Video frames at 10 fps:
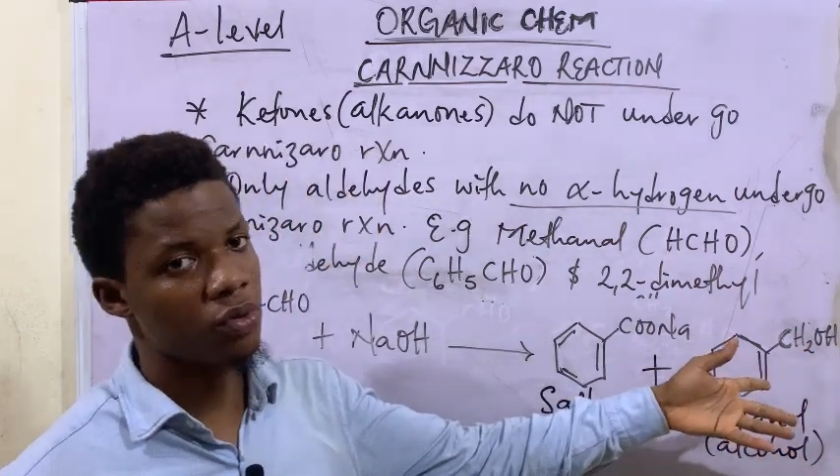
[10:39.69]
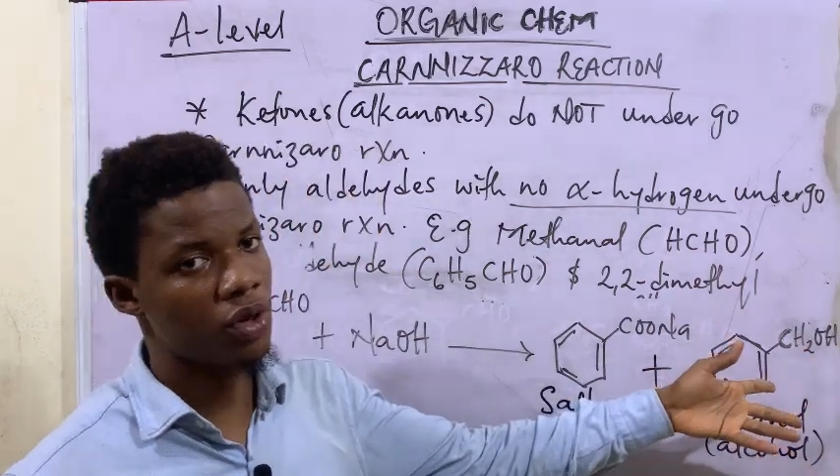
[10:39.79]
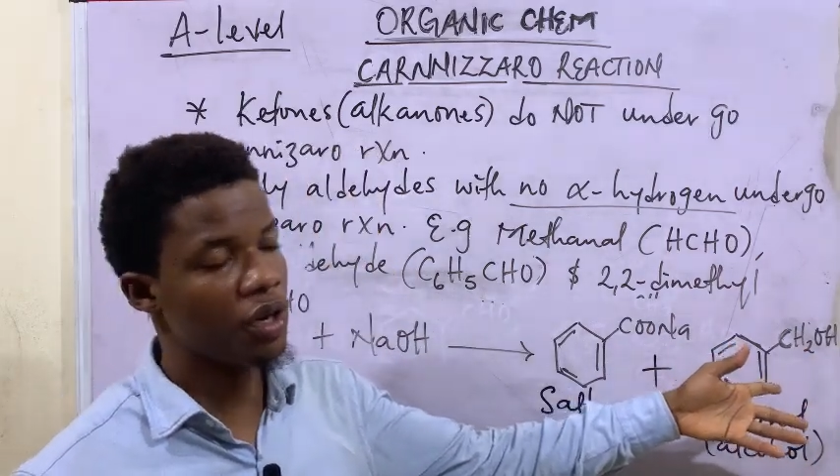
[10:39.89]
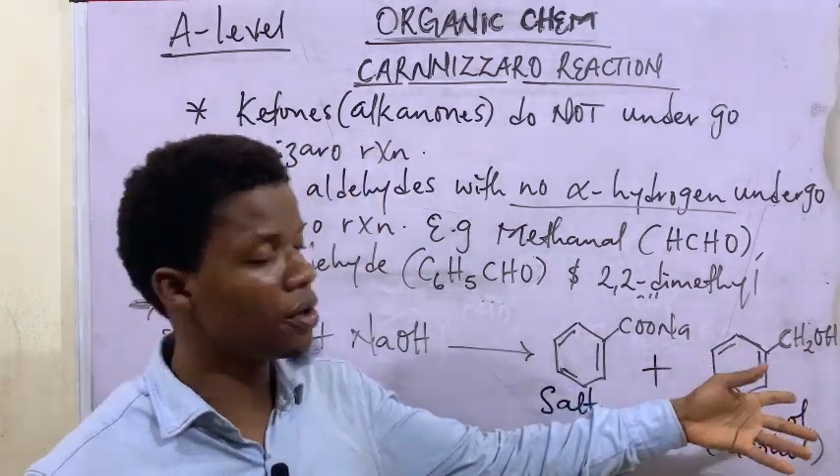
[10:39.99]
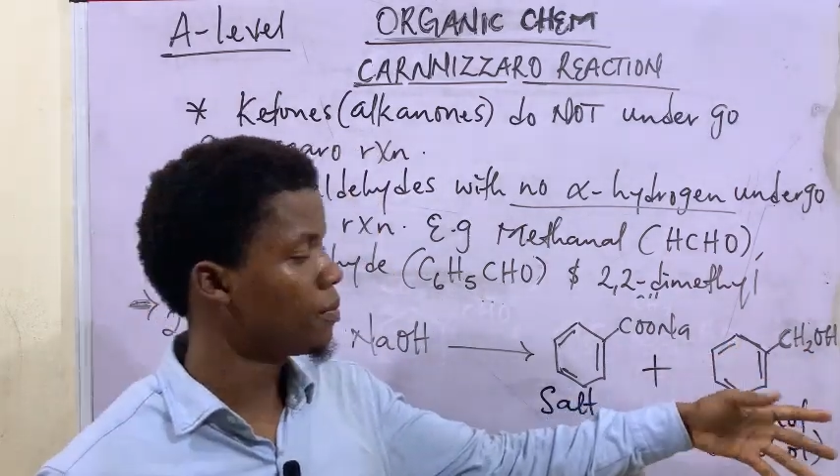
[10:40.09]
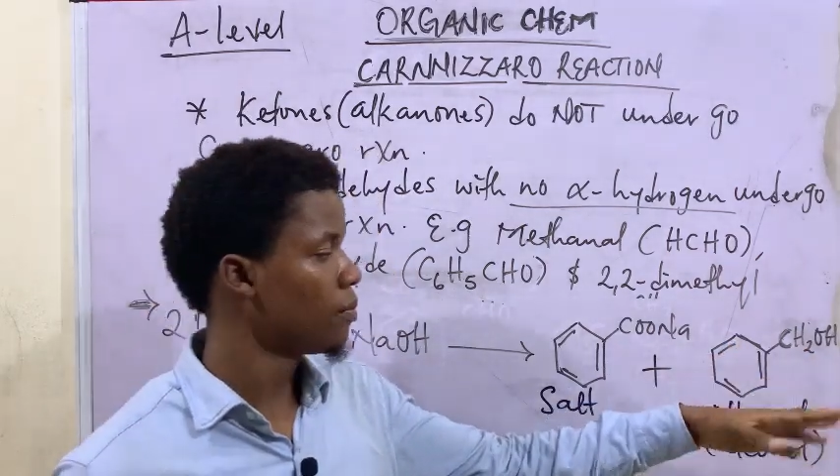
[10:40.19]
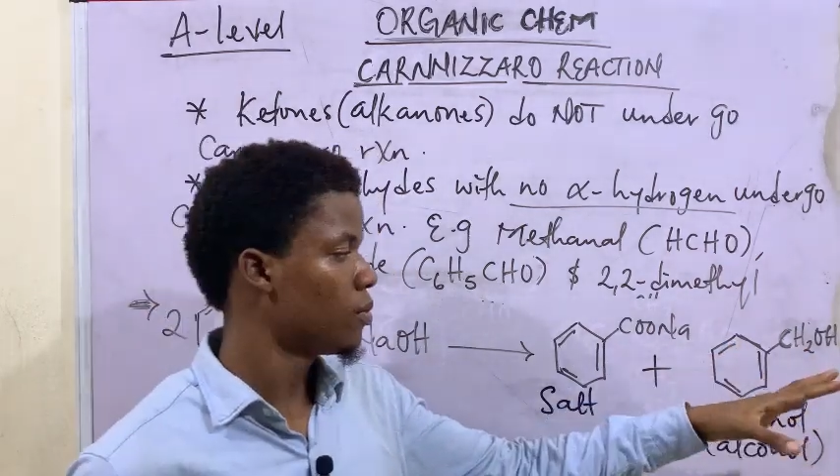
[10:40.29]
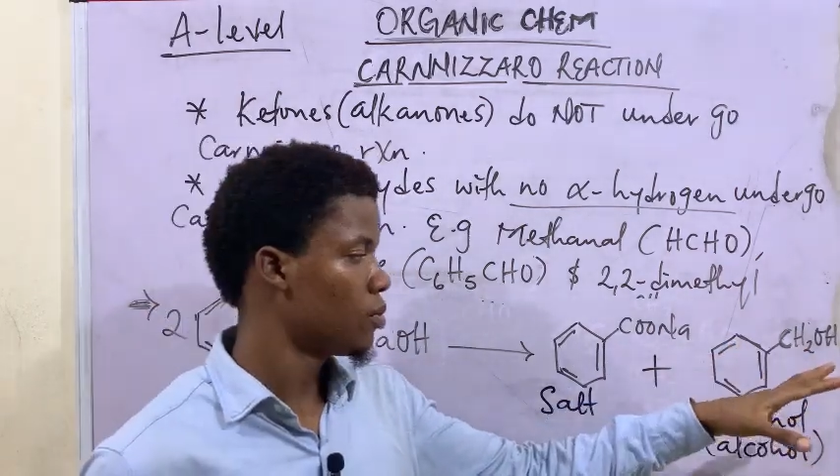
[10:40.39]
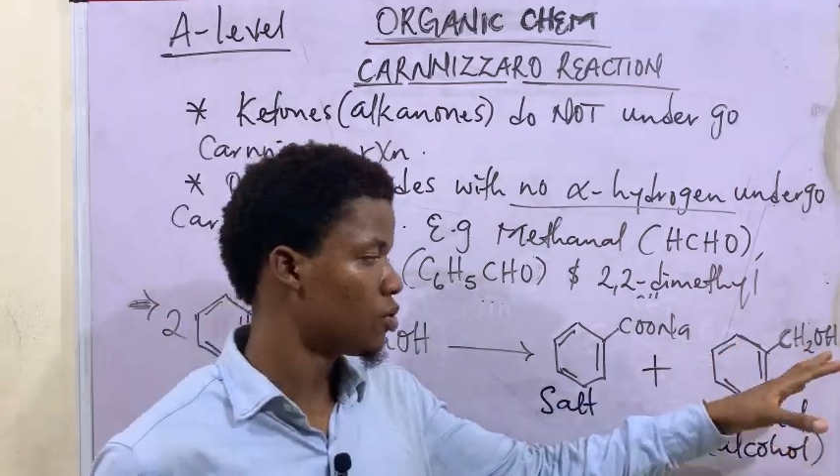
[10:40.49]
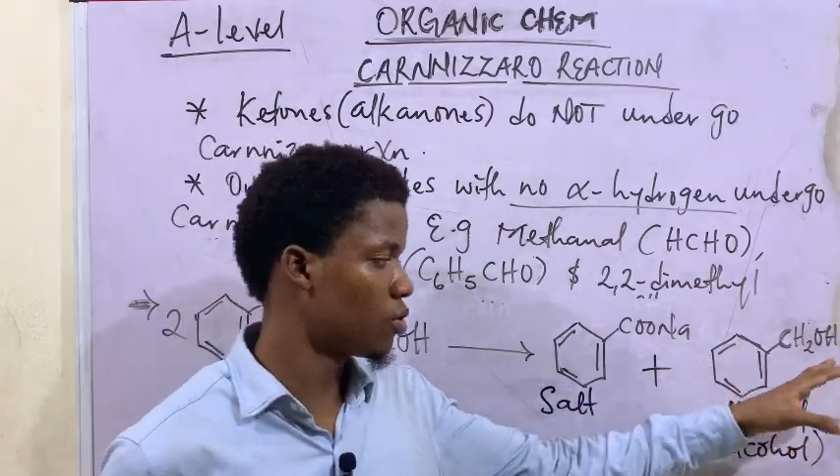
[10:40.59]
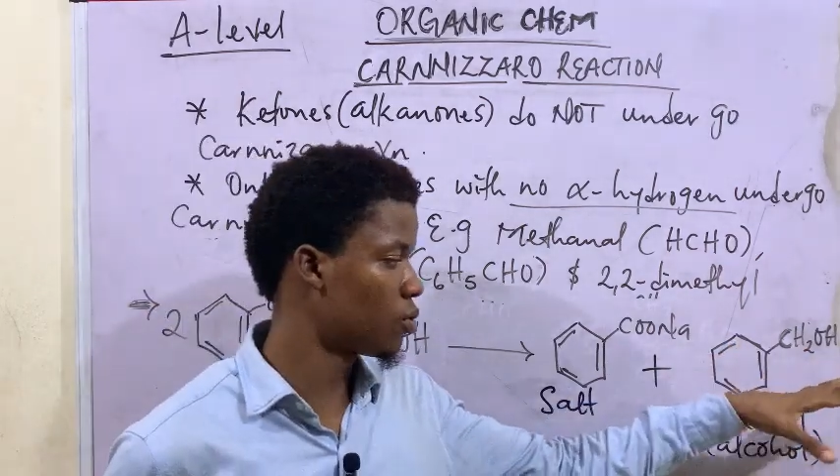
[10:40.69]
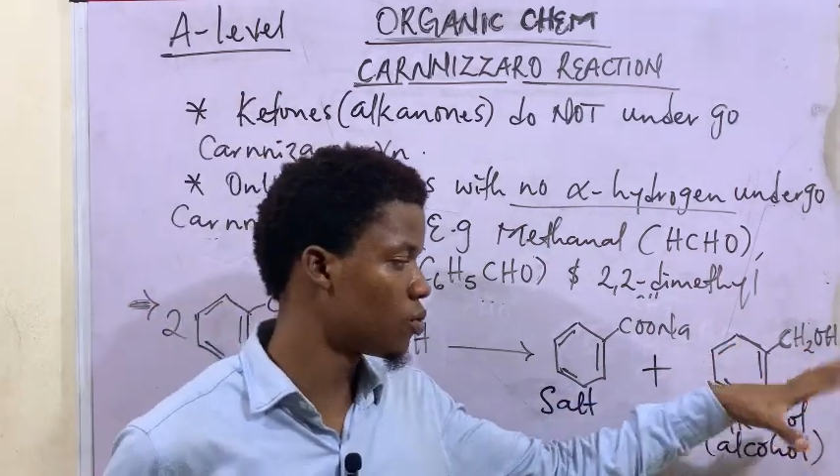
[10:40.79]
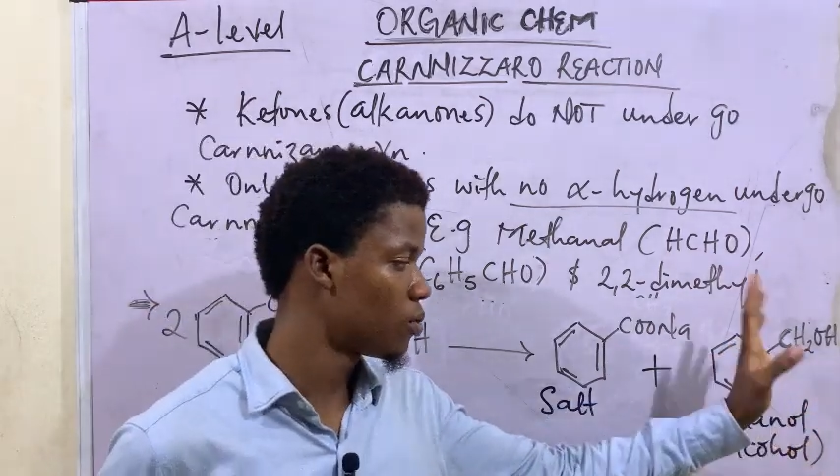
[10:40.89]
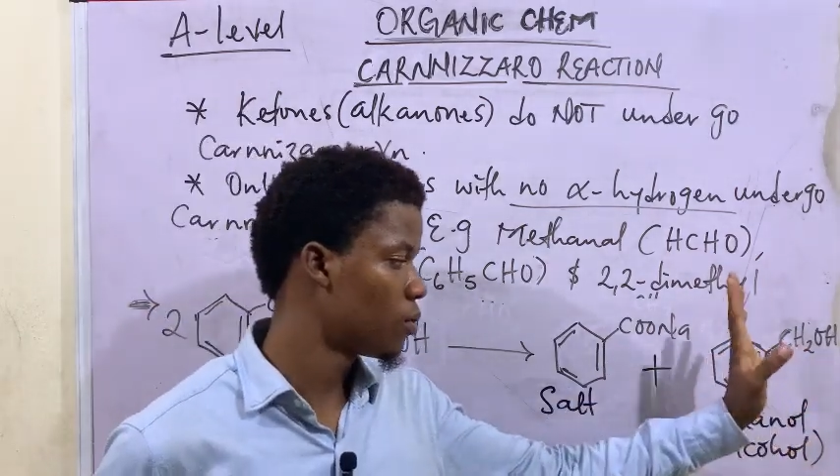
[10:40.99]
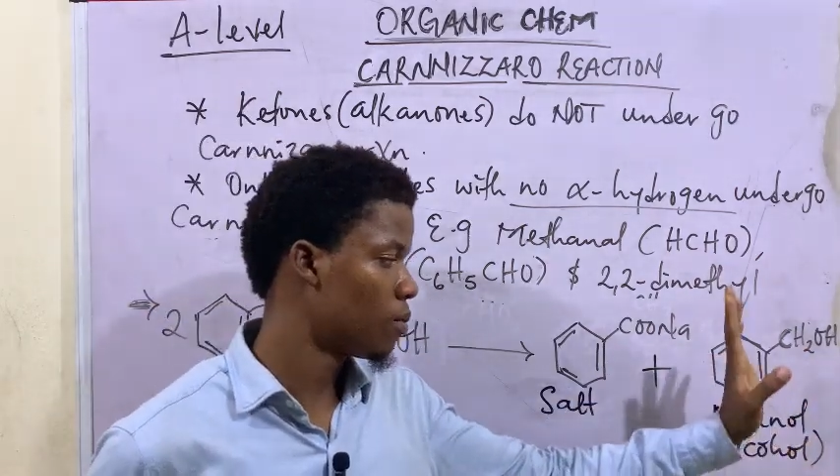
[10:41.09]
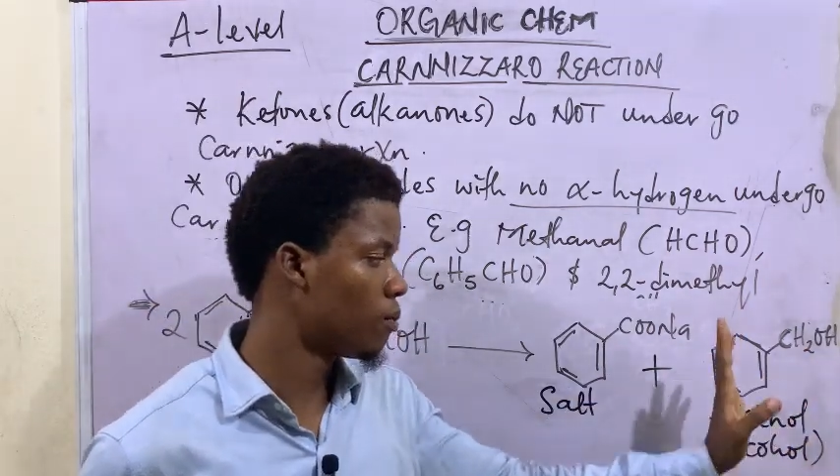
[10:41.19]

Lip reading: Okay, so